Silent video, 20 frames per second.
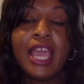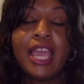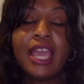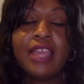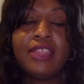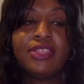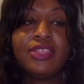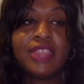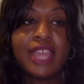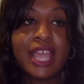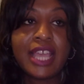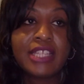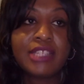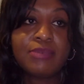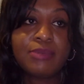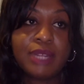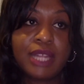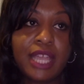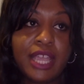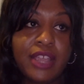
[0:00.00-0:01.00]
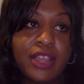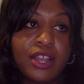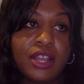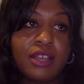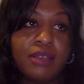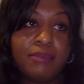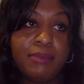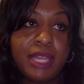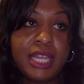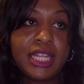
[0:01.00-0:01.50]
And that's when
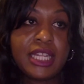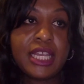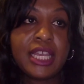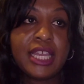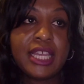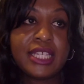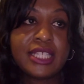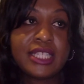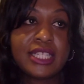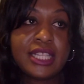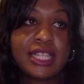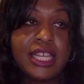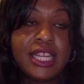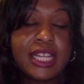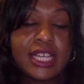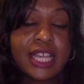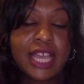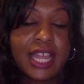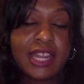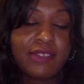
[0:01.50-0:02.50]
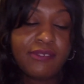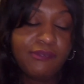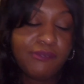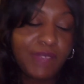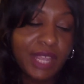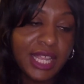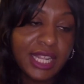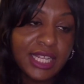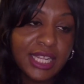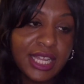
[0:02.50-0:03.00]
Erica Mena and Estelita got
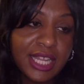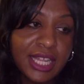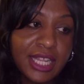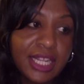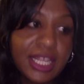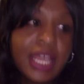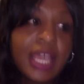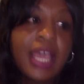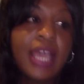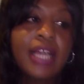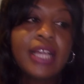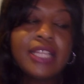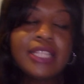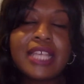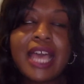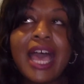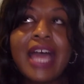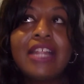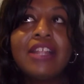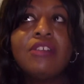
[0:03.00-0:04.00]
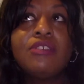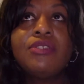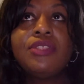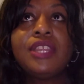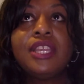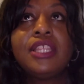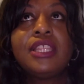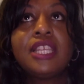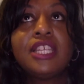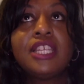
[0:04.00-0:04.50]
offended, because I don't
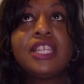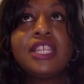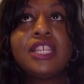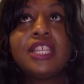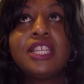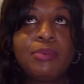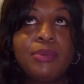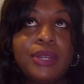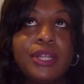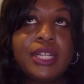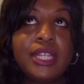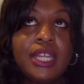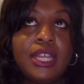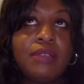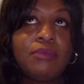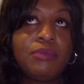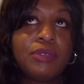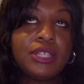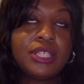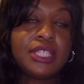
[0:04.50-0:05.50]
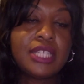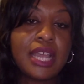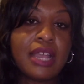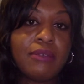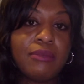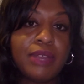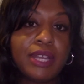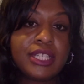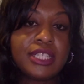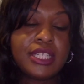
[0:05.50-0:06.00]
think that just Brittany was
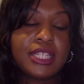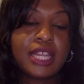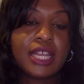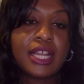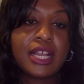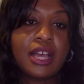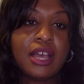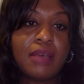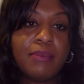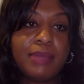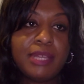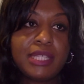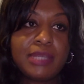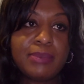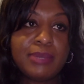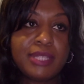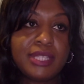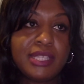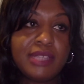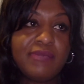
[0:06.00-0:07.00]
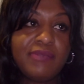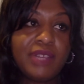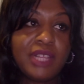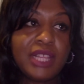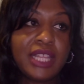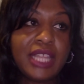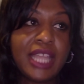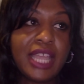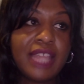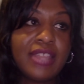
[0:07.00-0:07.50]
directing that comment
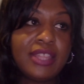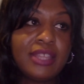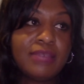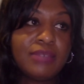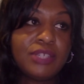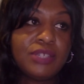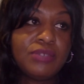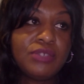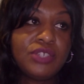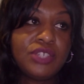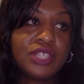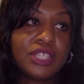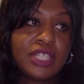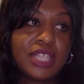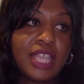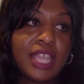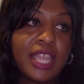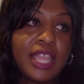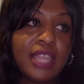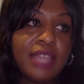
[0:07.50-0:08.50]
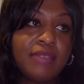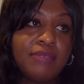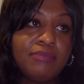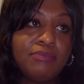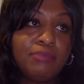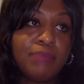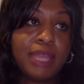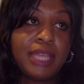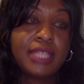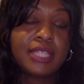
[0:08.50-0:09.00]
specifically at them. She was just saying,
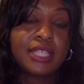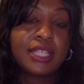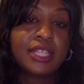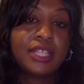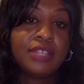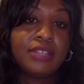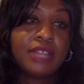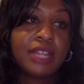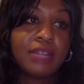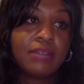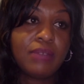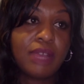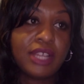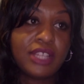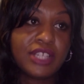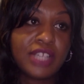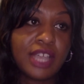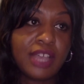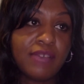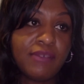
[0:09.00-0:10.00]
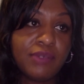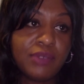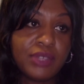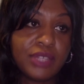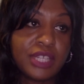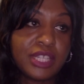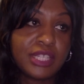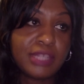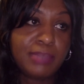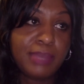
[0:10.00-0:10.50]
basically, you got to watch out for
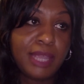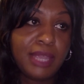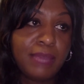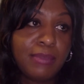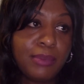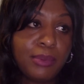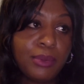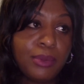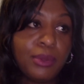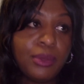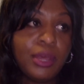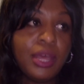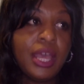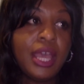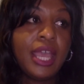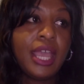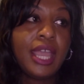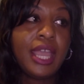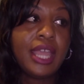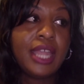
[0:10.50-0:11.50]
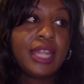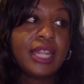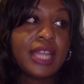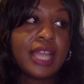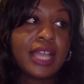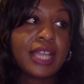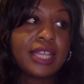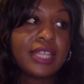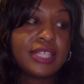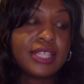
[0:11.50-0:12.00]
these people and
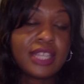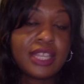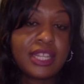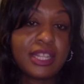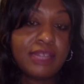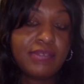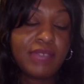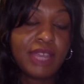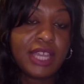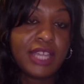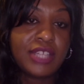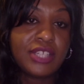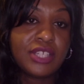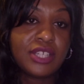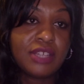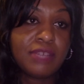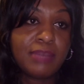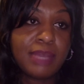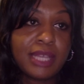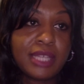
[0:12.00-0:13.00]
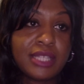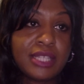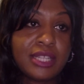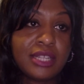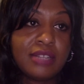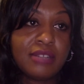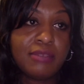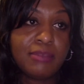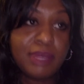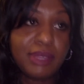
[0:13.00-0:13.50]
not get taken advantage of by
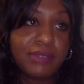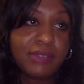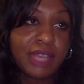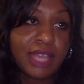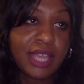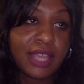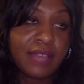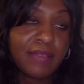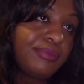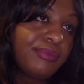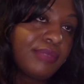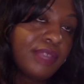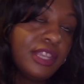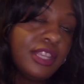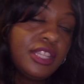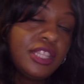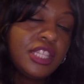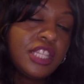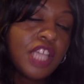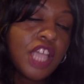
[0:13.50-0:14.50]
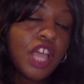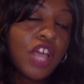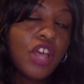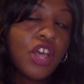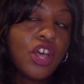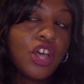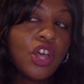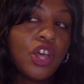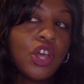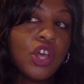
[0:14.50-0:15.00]
sitting on Beefcake.
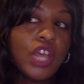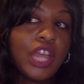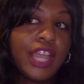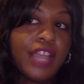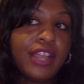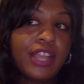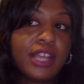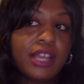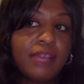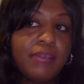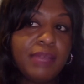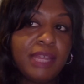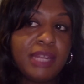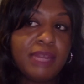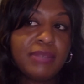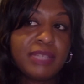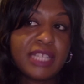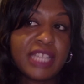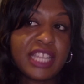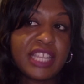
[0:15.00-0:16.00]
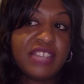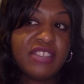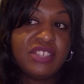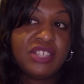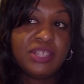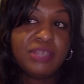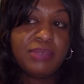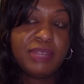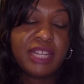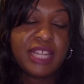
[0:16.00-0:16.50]
So Erica Mena was like,
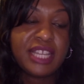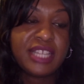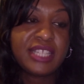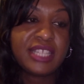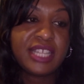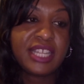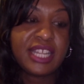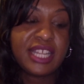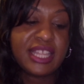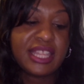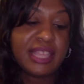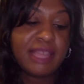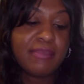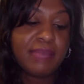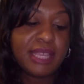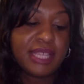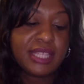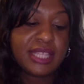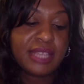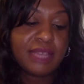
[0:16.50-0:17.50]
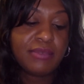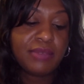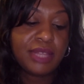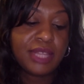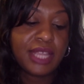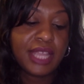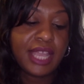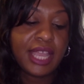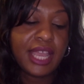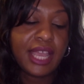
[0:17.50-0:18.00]
usually when they say that, that means they
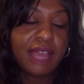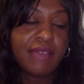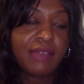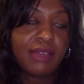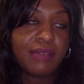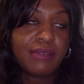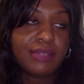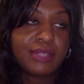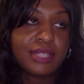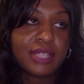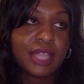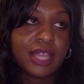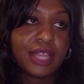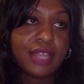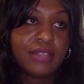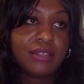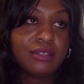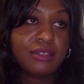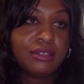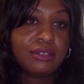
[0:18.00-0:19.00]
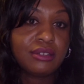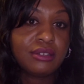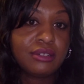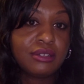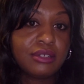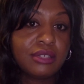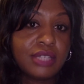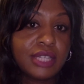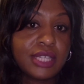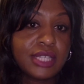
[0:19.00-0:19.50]
really have. I was like,
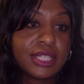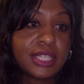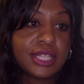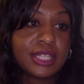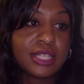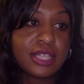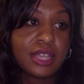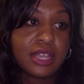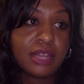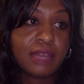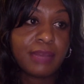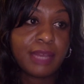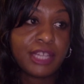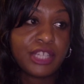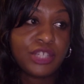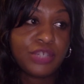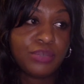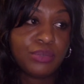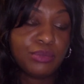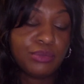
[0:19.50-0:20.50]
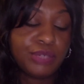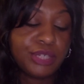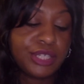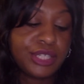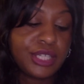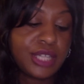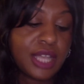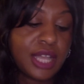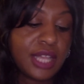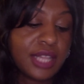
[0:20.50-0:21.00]
girl, let's not talk about you and
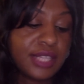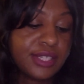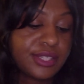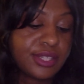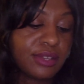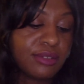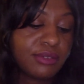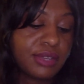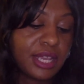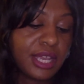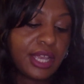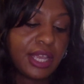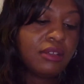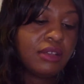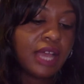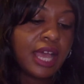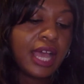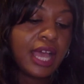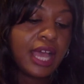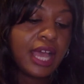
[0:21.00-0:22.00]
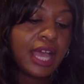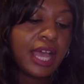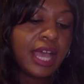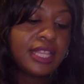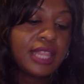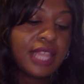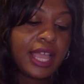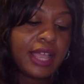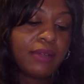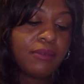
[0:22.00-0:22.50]
Rich Dollars. Okay. I
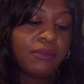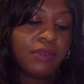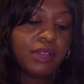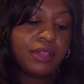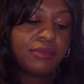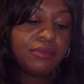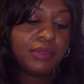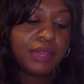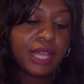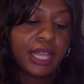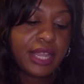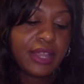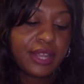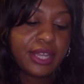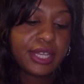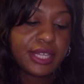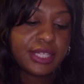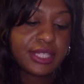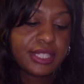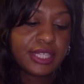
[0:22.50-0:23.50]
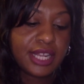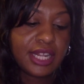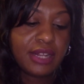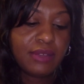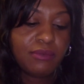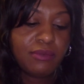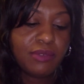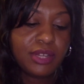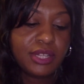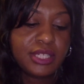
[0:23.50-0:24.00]
did like what Erica said
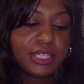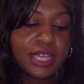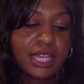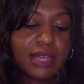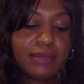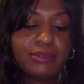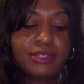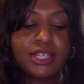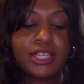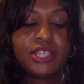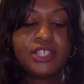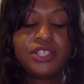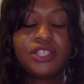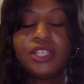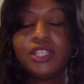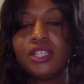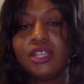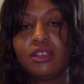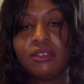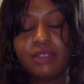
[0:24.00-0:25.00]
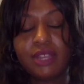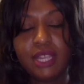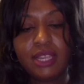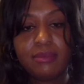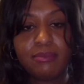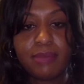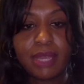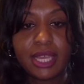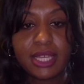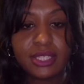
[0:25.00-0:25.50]
at one time, says she don't eat
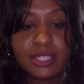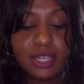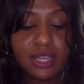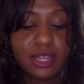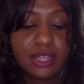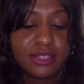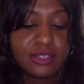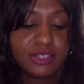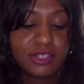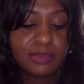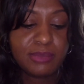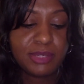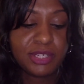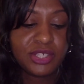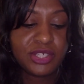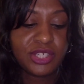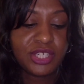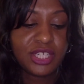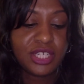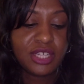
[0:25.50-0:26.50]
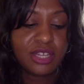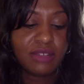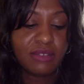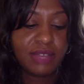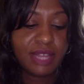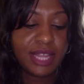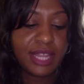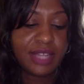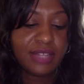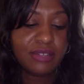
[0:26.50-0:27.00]
McDonald's, but she gonna
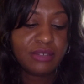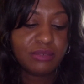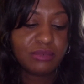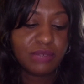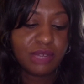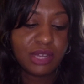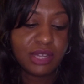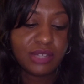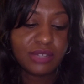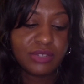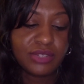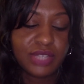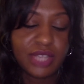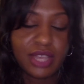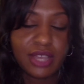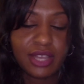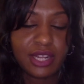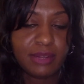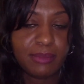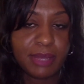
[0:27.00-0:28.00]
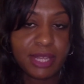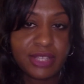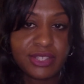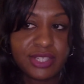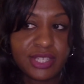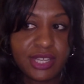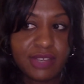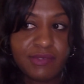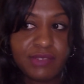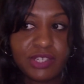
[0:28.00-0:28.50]
handle Ronald, talking about
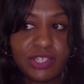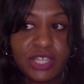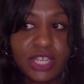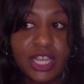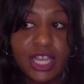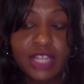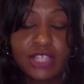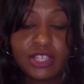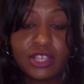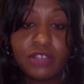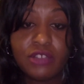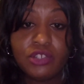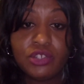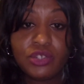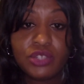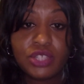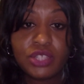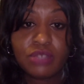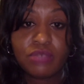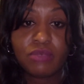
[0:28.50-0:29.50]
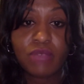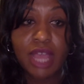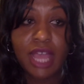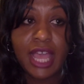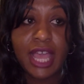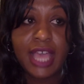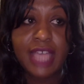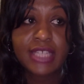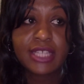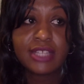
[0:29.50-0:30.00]
Stevie J. I told you it's the
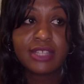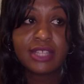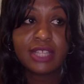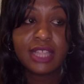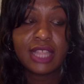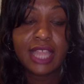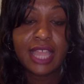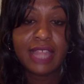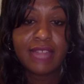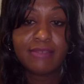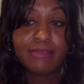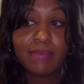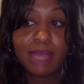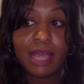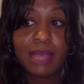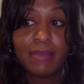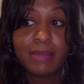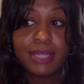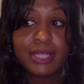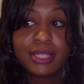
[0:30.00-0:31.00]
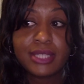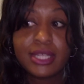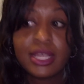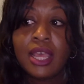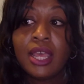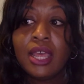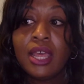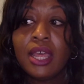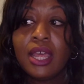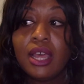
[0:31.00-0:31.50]
rise of the Latin mamas
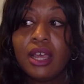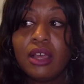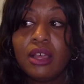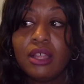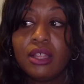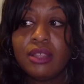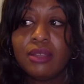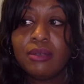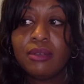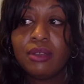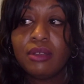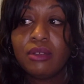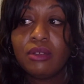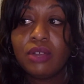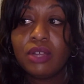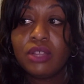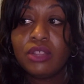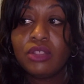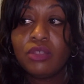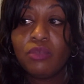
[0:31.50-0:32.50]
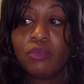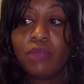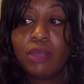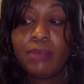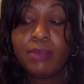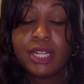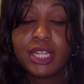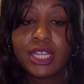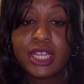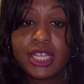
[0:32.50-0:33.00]
or the
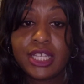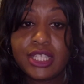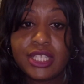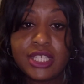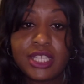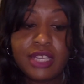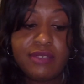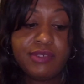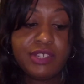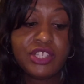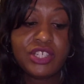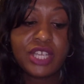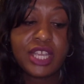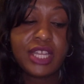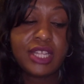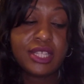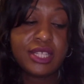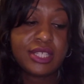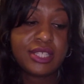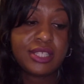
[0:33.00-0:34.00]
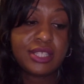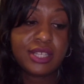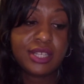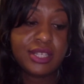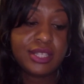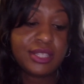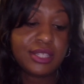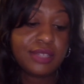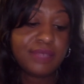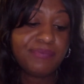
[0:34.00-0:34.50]
women against Stevie J this
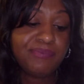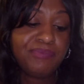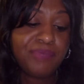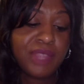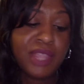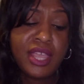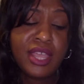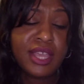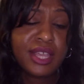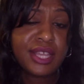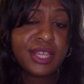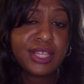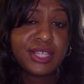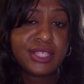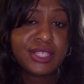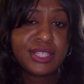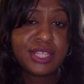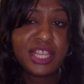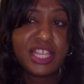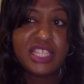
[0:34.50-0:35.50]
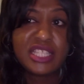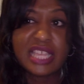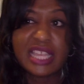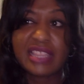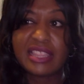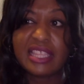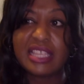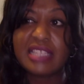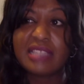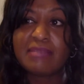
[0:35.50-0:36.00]
season. Cause he's
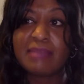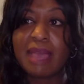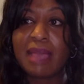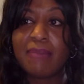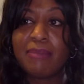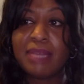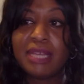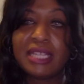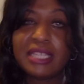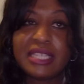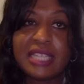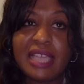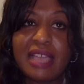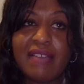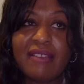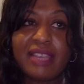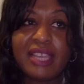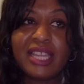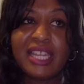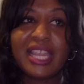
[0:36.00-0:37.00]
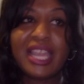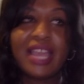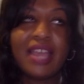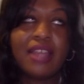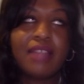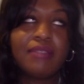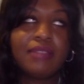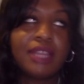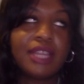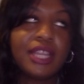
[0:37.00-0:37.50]
like, this my bus, y'all get
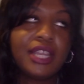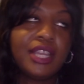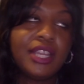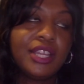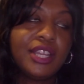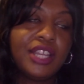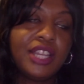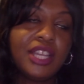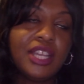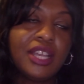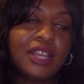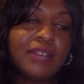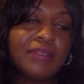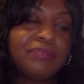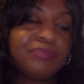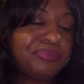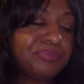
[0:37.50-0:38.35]
out. I'm like, here he go.